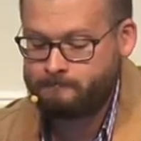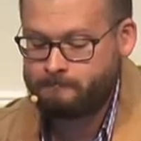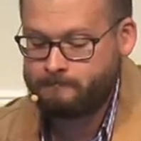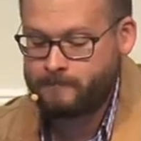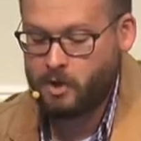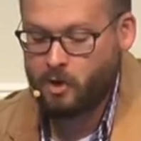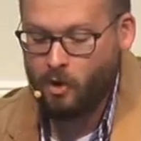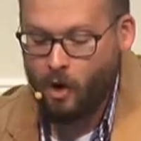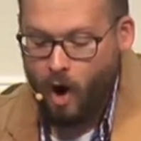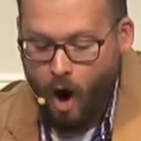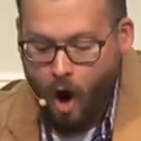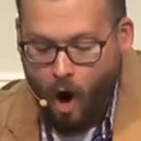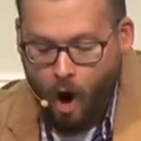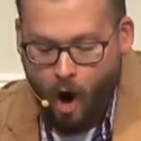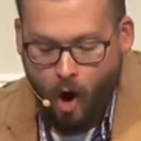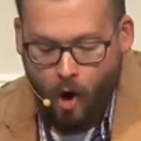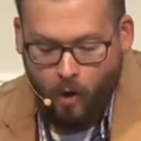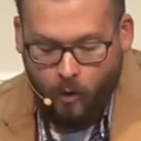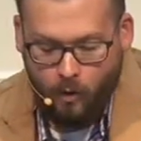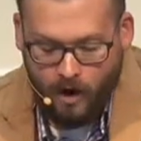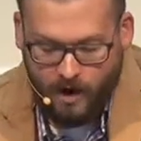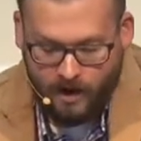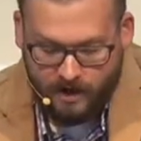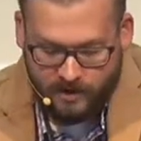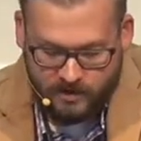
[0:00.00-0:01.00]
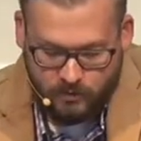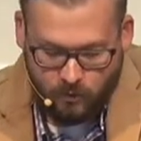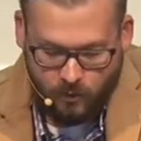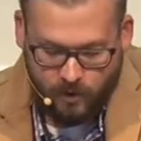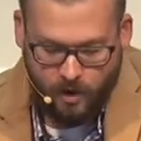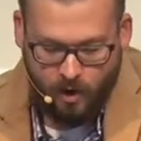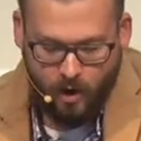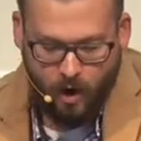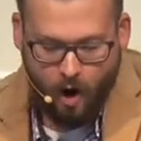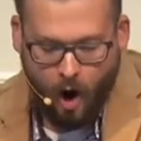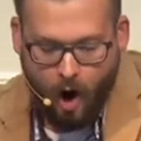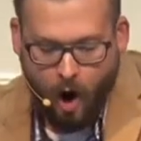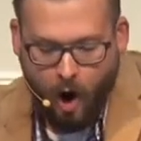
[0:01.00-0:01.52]
You're always, we
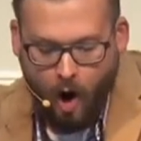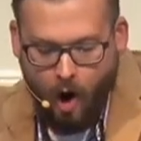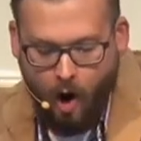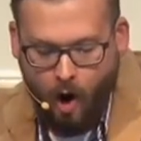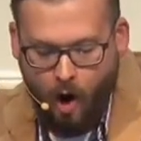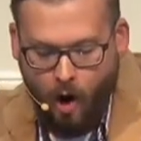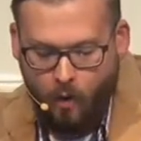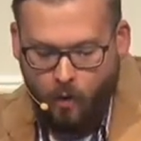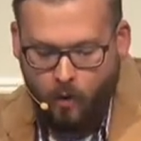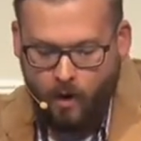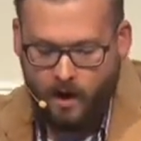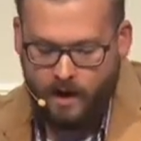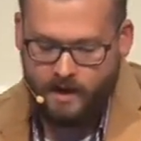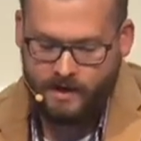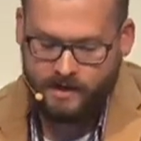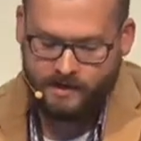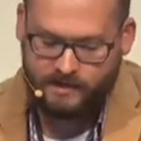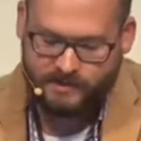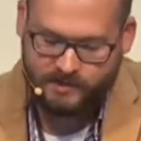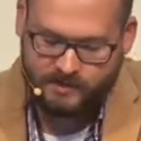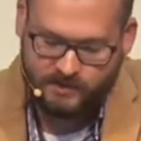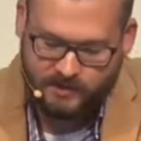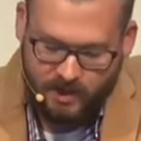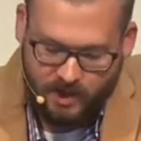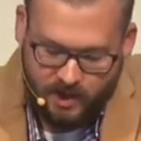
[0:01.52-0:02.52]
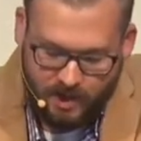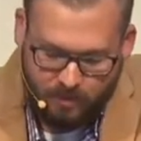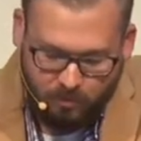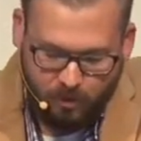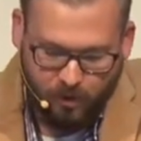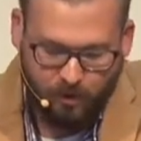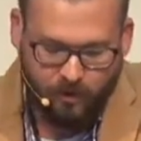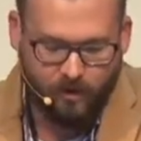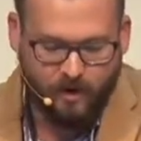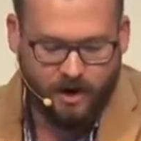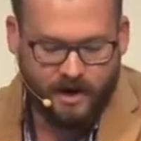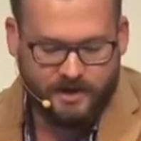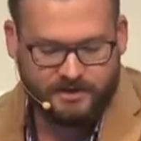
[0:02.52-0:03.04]
are always
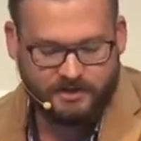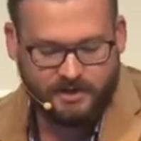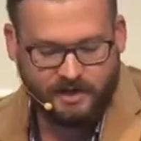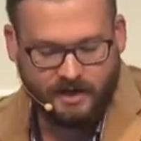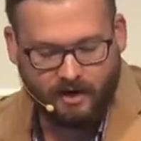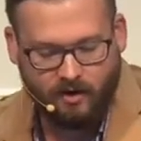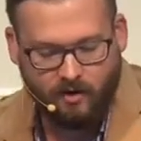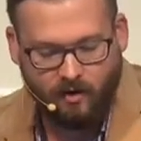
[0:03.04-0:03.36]
progressing.